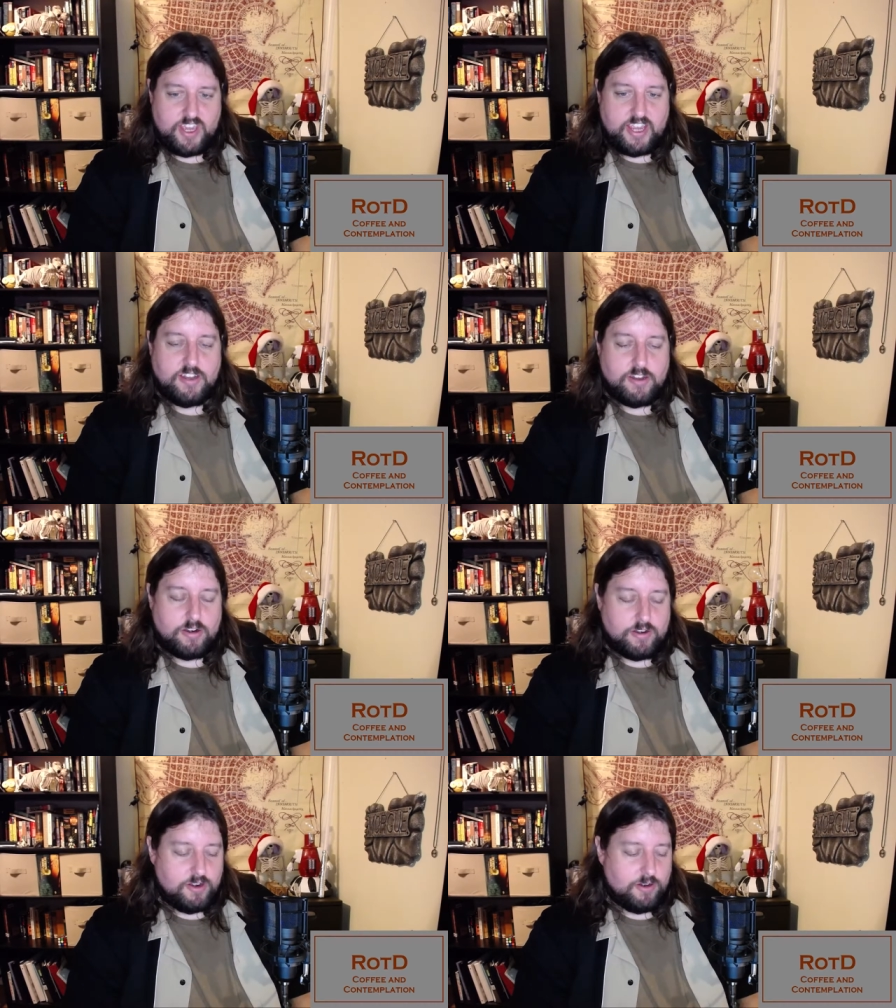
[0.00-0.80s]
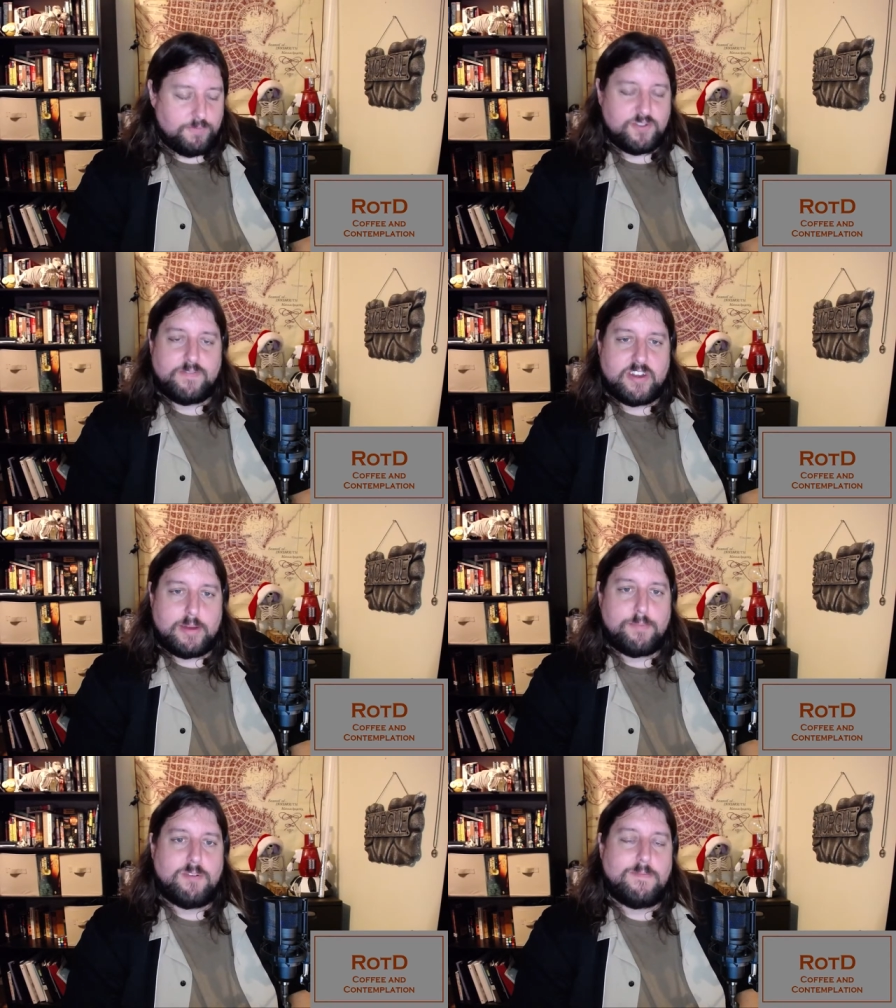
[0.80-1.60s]
in terms of
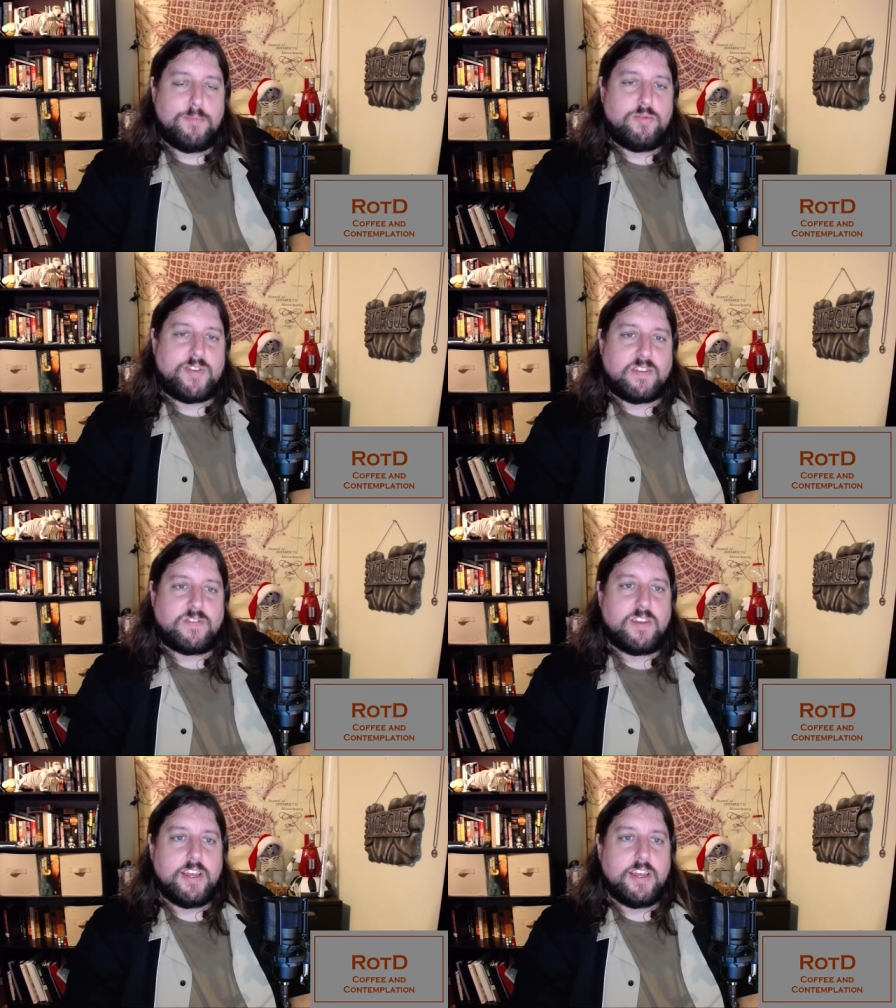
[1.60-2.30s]
number of movies,